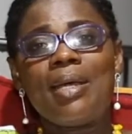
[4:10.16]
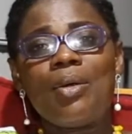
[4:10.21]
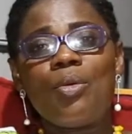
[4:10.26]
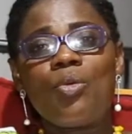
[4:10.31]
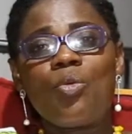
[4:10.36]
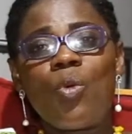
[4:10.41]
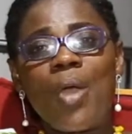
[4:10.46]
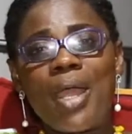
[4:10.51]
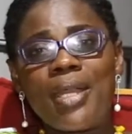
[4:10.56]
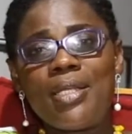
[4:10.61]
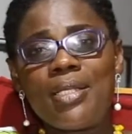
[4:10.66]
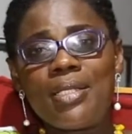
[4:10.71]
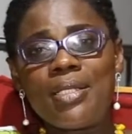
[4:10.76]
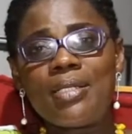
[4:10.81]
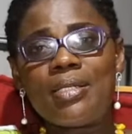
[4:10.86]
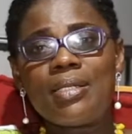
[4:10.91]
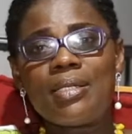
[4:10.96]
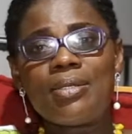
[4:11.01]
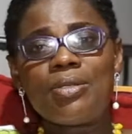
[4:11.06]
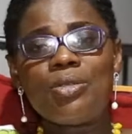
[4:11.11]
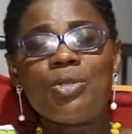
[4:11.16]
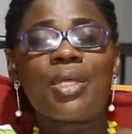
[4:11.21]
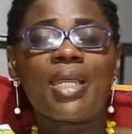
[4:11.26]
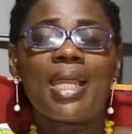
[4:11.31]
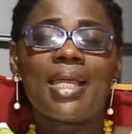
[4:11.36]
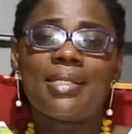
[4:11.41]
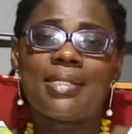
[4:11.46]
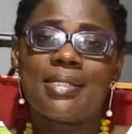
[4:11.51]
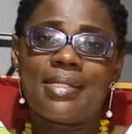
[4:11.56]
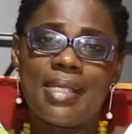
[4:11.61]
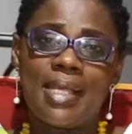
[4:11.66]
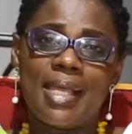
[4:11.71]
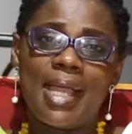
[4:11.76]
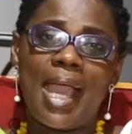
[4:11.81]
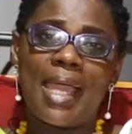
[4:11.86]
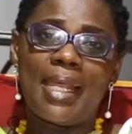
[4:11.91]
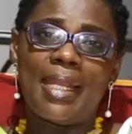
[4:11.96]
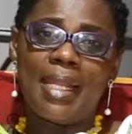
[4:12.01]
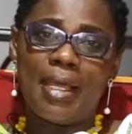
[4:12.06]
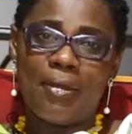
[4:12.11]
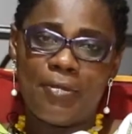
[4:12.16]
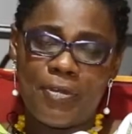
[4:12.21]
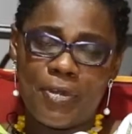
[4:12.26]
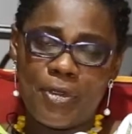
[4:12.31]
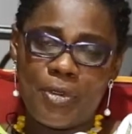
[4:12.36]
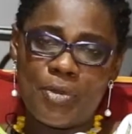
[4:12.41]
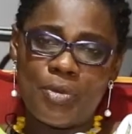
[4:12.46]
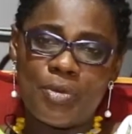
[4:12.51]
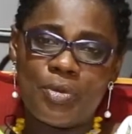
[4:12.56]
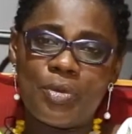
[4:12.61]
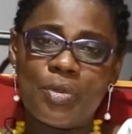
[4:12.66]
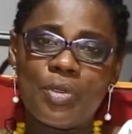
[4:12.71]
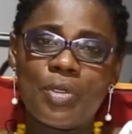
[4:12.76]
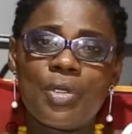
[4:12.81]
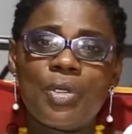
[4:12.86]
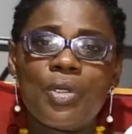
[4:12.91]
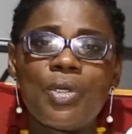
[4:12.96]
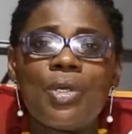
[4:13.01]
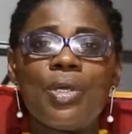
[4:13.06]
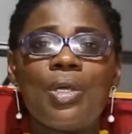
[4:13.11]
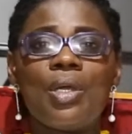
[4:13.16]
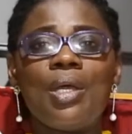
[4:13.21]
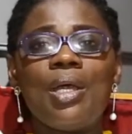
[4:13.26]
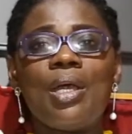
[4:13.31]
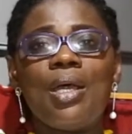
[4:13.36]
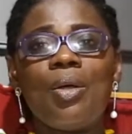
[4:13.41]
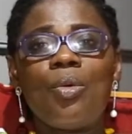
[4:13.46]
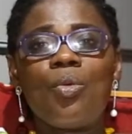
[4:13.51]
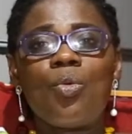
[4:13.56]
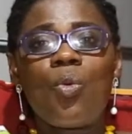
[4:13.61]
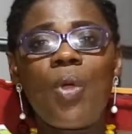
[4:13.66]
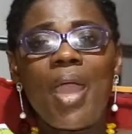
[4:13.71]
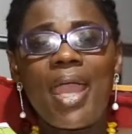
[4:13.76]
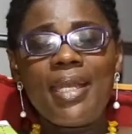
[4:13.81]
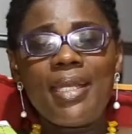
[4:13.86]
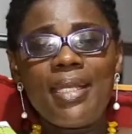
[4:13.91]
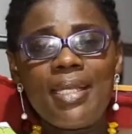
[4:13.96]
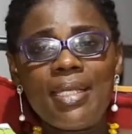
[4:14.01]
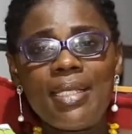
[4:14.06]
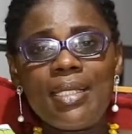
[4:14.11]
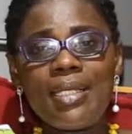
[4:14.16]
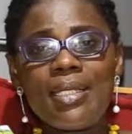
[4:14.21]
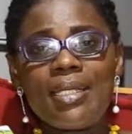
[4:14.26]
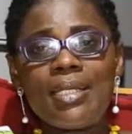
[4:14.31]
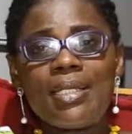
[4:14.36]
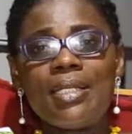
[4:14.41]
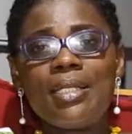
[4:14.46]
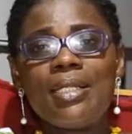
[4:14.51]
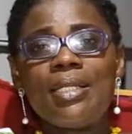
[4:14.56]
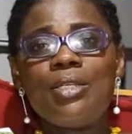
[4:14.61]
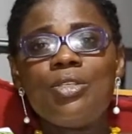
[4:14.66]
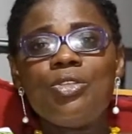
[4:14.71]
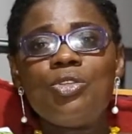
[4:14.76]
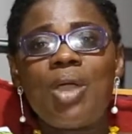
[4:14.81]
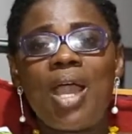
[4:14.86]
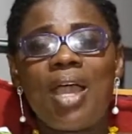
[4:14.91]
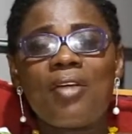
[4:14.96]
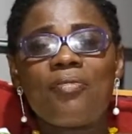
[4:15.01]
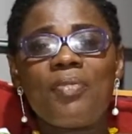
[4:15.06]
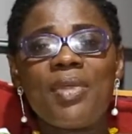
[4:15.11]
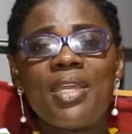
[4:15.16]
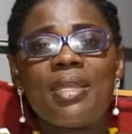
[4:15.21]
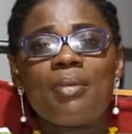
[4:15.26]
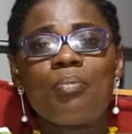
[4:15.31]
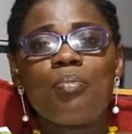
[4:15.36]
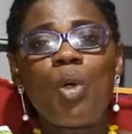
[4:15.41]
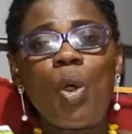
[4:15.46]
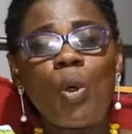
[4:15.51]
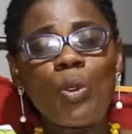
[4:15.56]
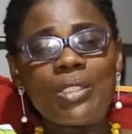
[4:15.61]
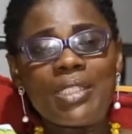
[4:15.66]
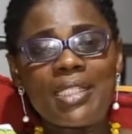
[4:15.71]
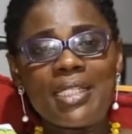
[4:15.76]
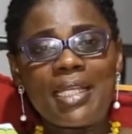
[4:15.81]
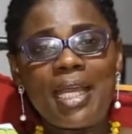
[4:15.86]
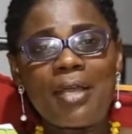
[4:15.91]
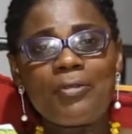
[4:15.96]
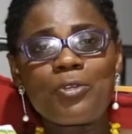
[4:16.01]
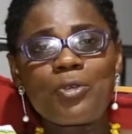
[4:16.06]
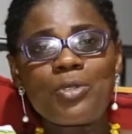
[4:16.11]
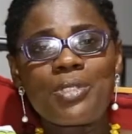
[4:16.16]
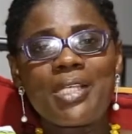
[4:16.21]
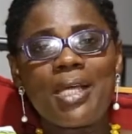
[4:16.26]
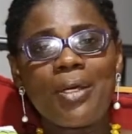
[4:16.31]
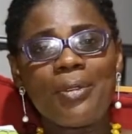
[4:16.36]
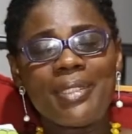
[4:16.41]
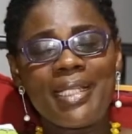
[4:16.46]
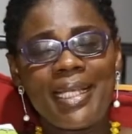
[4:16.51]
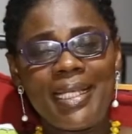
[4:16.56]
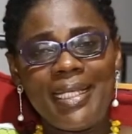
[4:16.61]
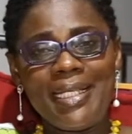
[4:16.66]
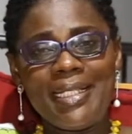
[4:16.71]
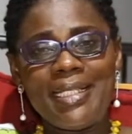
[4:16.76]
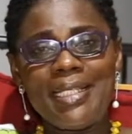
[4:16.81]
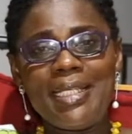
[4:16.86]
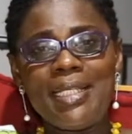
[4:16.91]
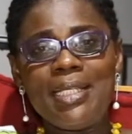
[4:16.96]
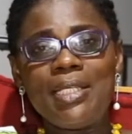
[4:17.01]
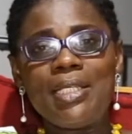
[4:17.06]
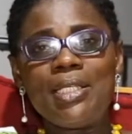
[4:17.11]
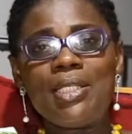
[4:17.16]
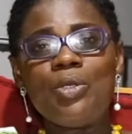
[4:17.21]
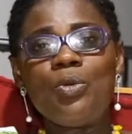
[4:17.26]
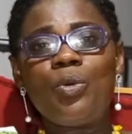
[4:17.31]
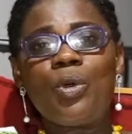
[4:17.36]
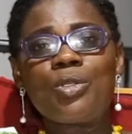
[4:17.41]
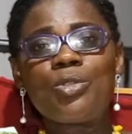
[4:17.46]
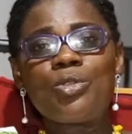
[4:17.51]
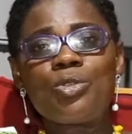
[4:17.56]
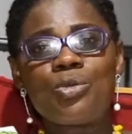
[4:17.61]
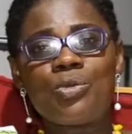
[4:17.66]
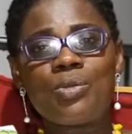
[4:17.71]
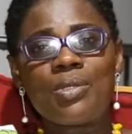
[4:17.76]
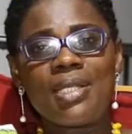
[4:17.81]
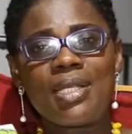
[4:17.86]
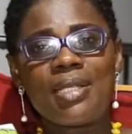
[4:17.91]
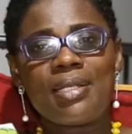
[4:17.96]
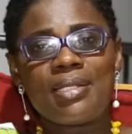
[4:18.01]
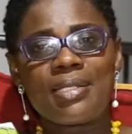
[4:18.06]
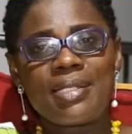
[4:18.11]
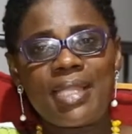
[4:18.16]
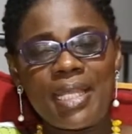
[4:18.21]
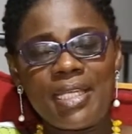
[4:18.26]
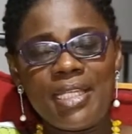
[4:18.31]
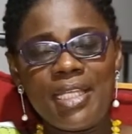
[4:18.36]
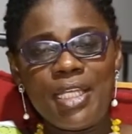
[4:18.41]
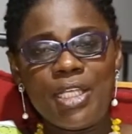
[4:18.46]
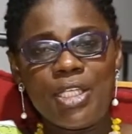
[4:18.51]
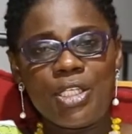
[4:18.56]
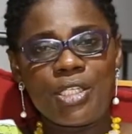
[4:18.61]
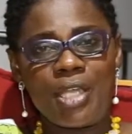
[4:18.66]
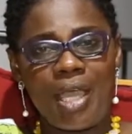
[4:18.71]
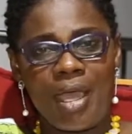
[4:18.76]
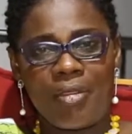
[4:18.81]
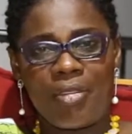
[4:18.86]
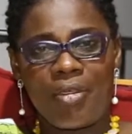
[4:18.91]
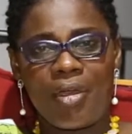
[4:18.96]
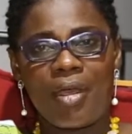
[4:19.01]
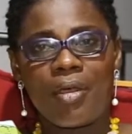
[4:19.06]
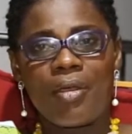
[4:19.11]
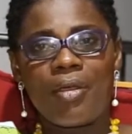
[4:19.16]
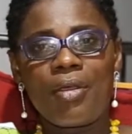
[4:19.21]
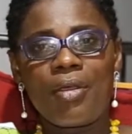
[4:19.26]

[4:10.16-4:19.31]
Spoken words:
when you can say, I love you. When you have been bold enough to tell the lady you want to study each other,